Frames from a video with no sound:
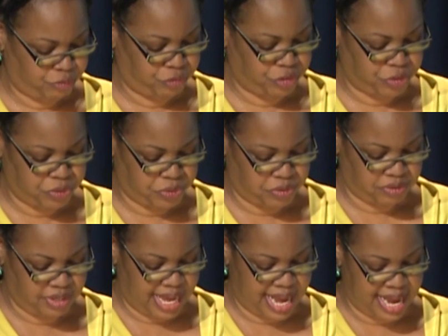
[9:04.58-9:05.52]

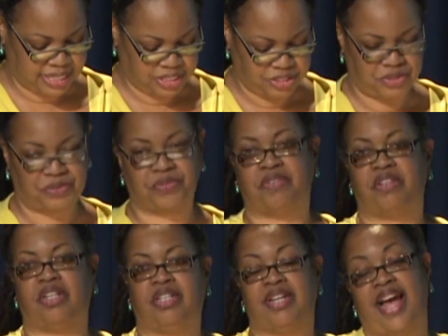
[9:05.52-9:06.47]
fuel active,
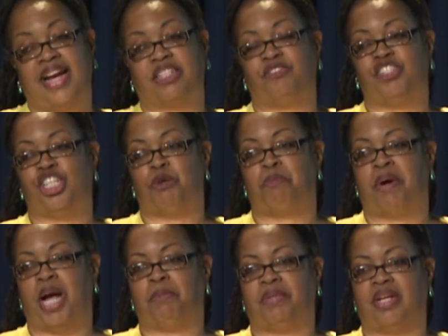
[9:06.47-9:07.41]
an active STEM
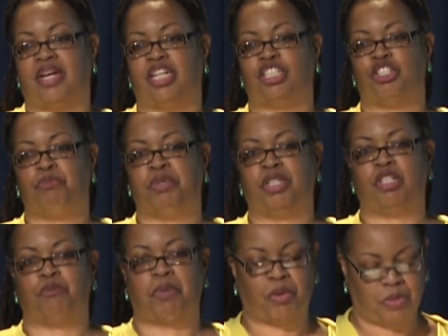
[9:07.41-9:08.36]
pipeline to build
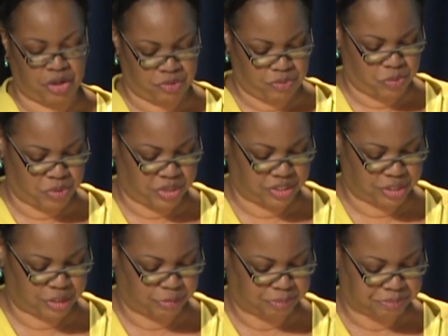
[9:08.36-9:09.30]
up our
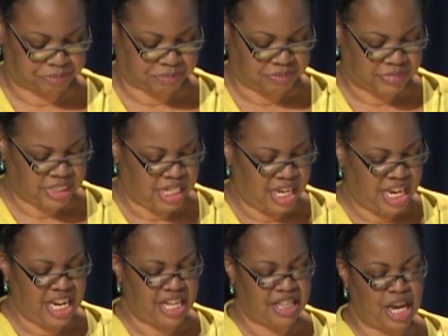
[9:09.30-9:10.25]
workforce.
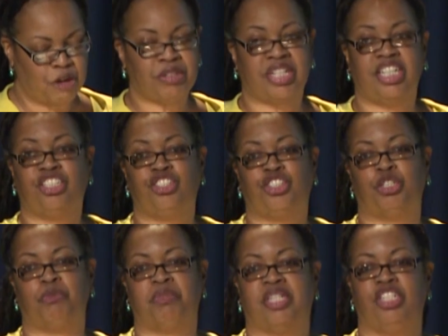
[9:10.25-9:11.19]
And that
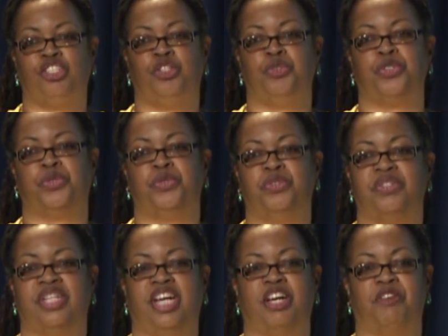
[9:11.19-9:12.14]
relationship with these two
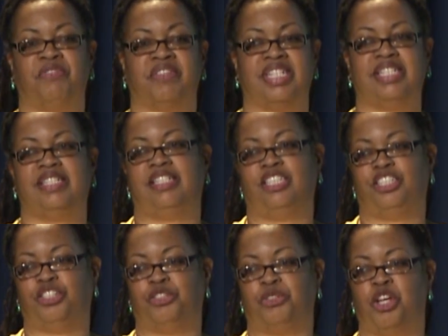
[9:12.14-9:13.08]
schools have
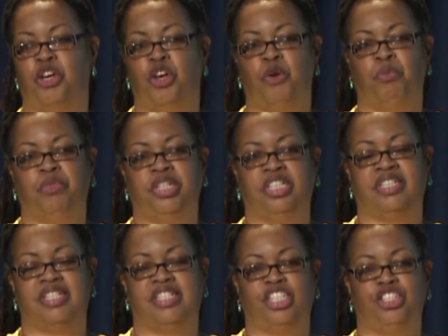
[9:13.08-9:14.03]
continued. We
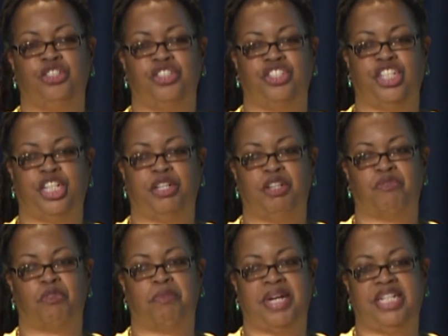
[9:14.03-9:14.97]
continue to share
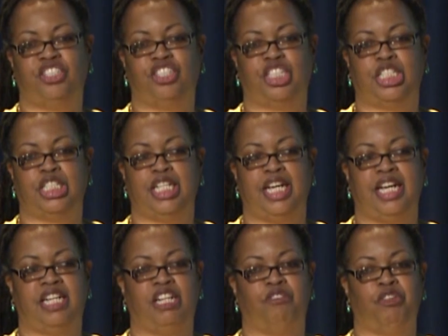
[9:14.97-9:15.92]
information
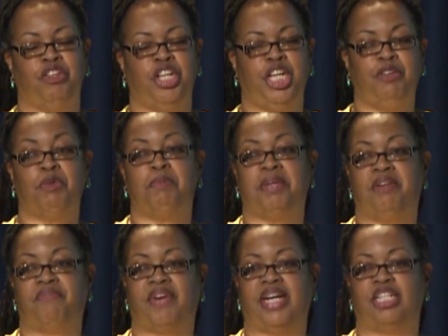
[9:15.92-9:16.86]
and have even been
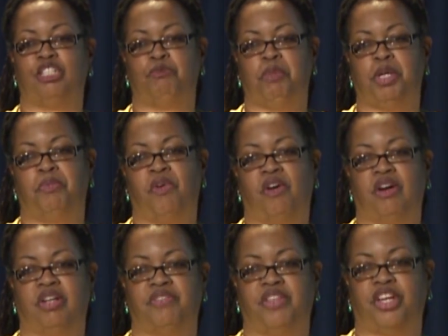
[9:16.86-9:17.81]
invited to be a
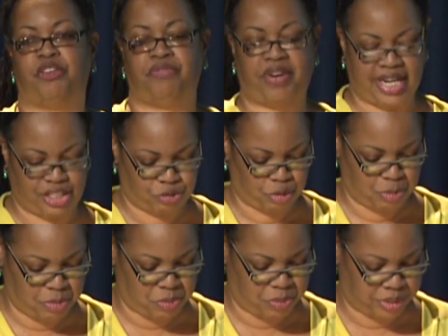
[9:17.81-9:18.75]
part of their advisory
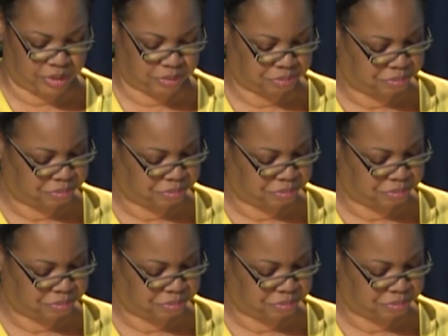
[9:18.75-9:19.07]
board.